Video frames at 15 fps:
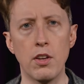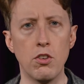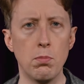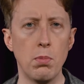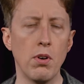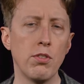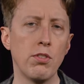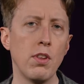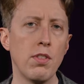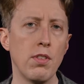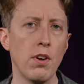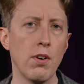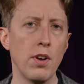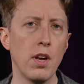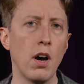conspiracy
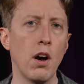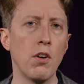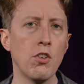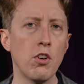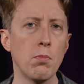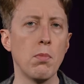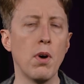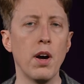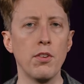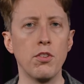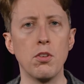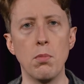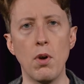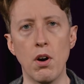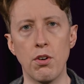theory undermines
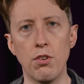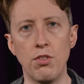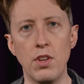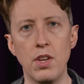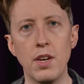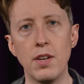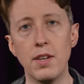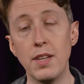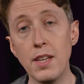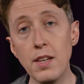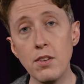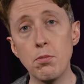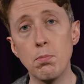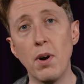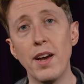democracy
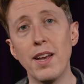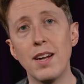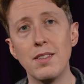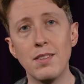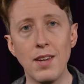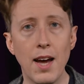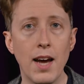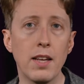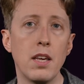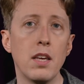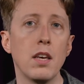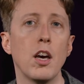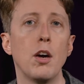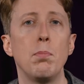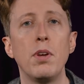is by
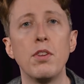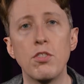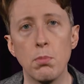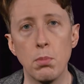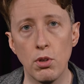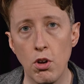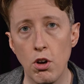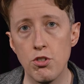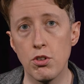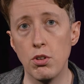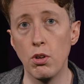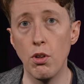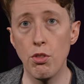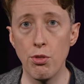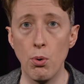attacking
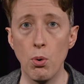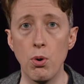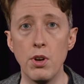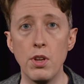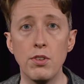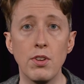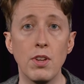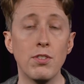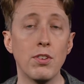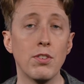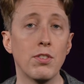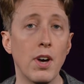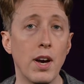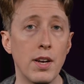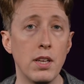epistemological authorities in
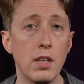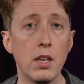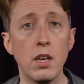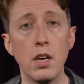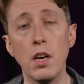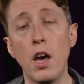society